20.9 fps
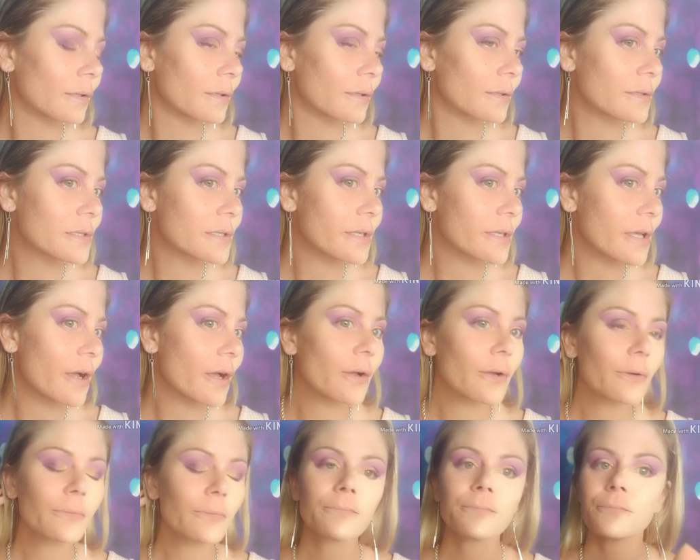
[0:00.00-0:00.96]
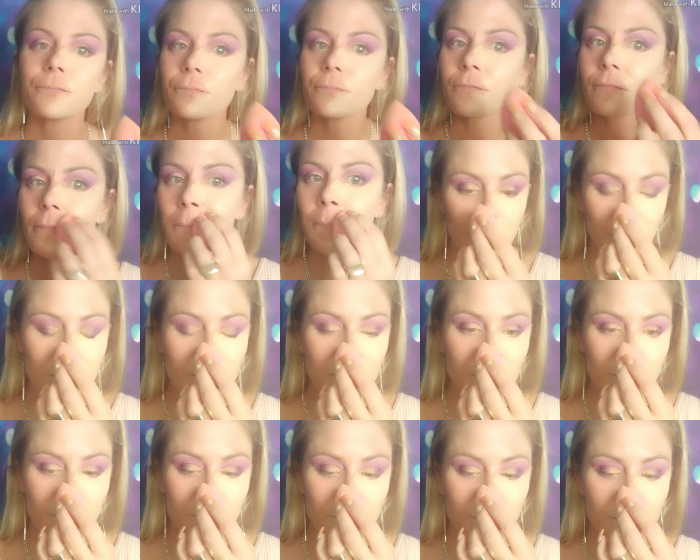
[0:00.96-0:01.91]
So,
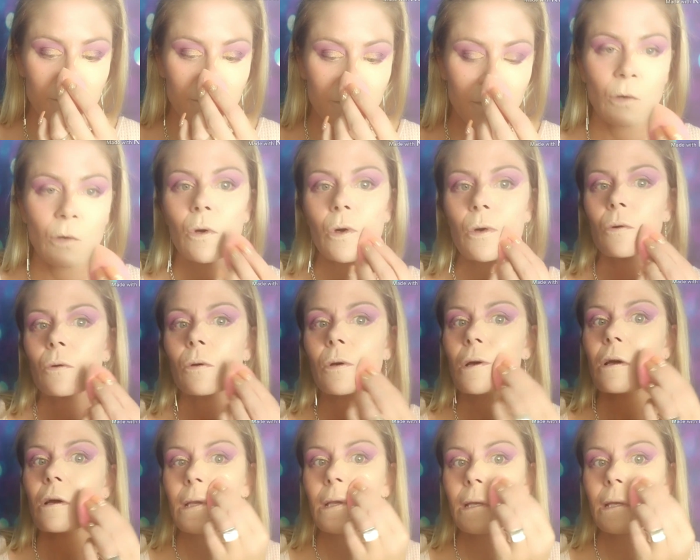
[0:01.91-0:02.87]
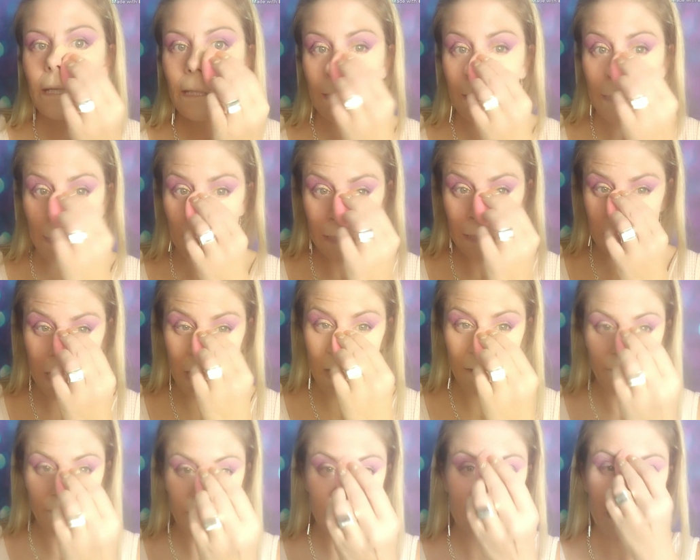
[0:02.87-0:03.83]
whew, it does
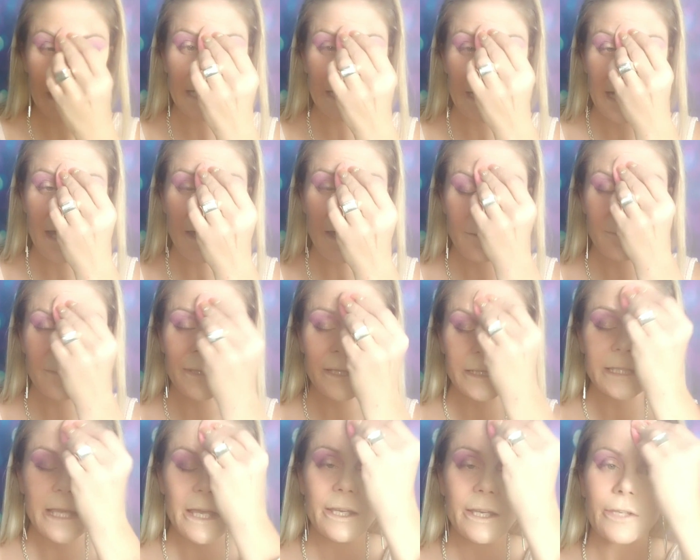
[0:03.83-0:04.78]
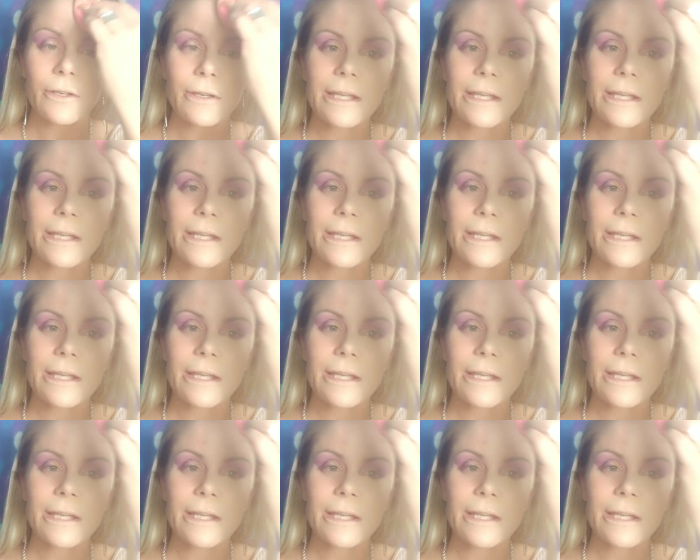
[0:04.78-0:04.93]
have a scent now, I'm going to tell you.